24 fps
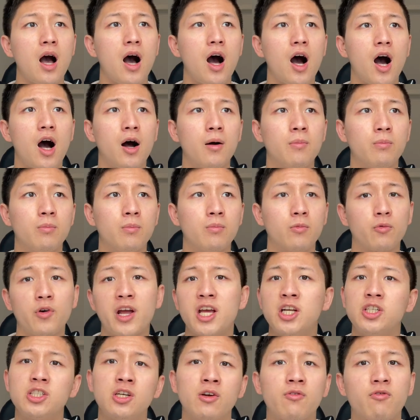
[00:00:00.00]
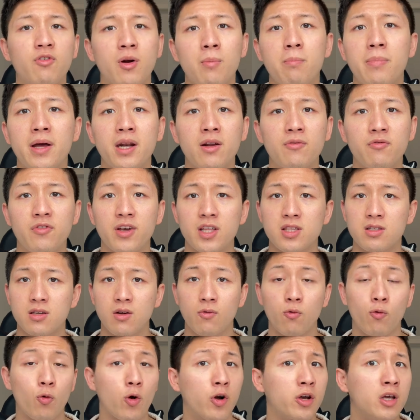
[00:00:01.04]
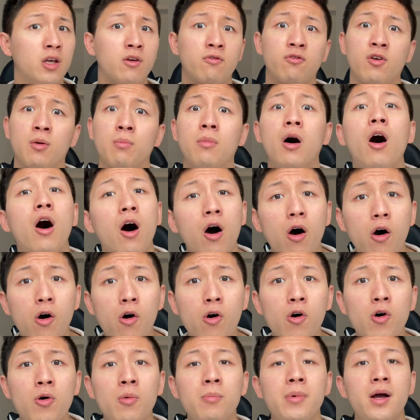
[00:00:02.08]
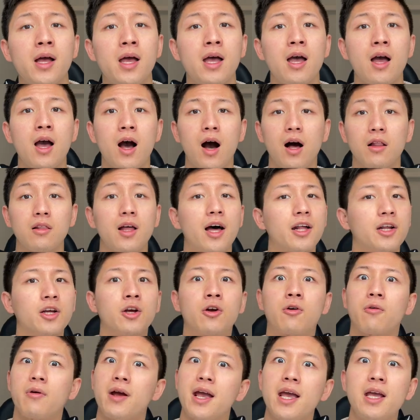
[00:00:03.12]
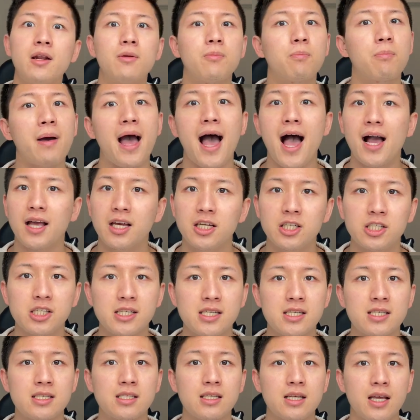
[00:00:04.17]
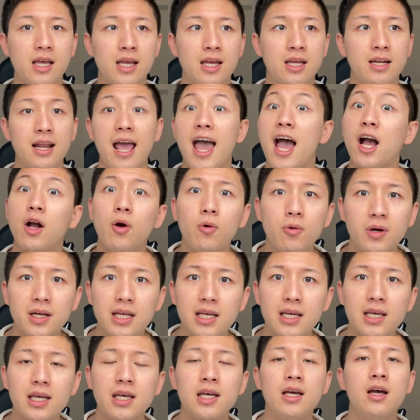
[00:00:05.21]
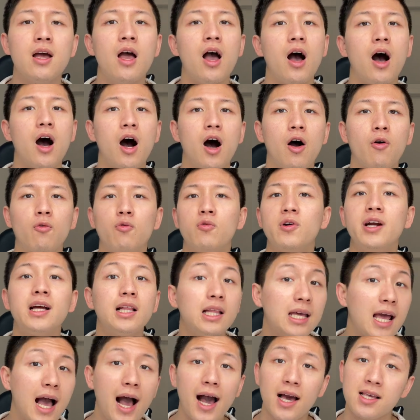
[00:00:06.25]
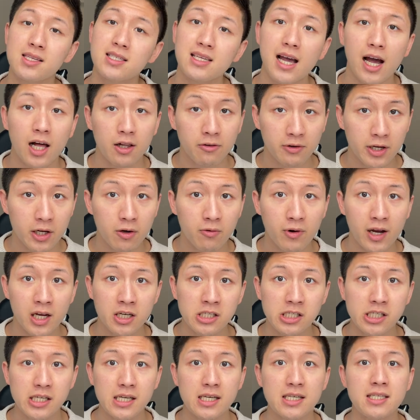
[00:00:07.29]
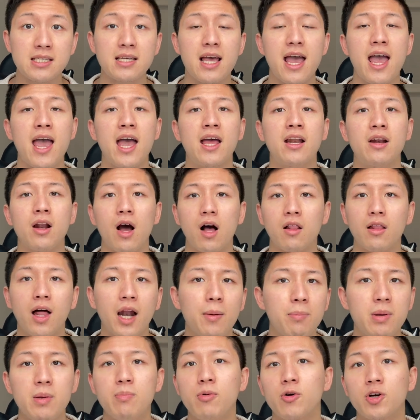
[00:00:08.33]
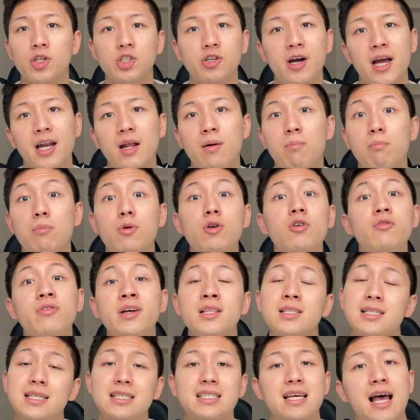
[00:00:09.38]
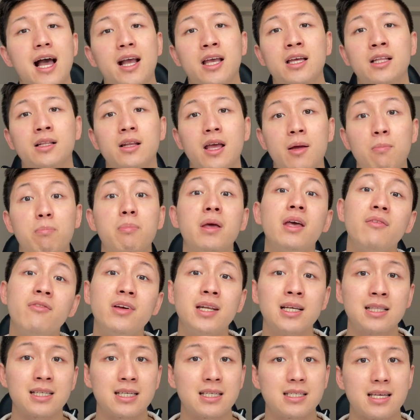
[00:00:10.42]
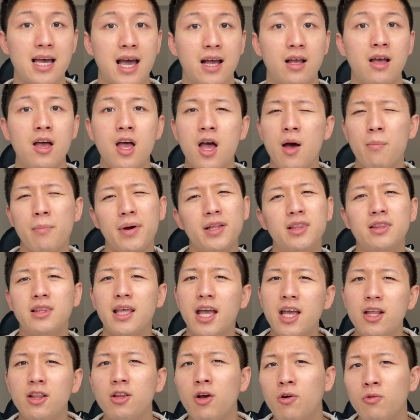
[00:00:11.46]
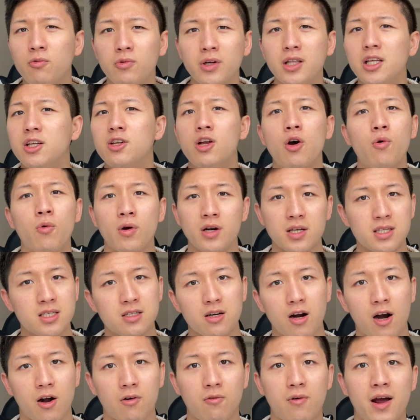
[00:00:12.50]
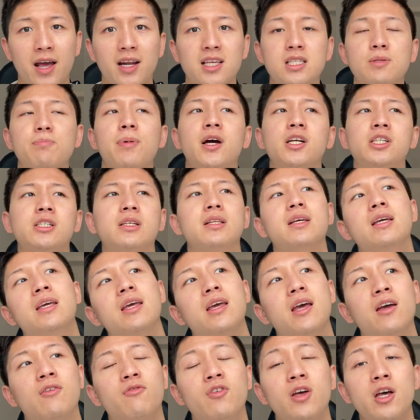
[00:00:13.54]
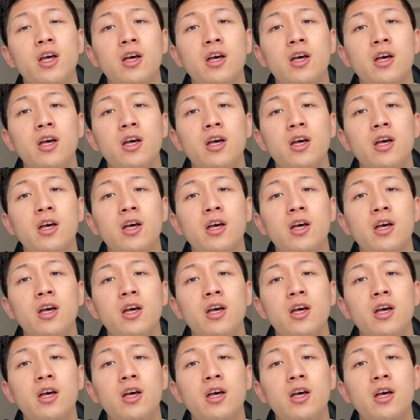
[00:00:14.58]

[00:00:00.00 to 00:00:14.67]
um, ranging from benefits of working from home, a lot of great packages in equity, uh, really high salary ranges, and a lot of people are trying to move into tech and, and, pivot into tech, but they don't really know where to start, right? Especially if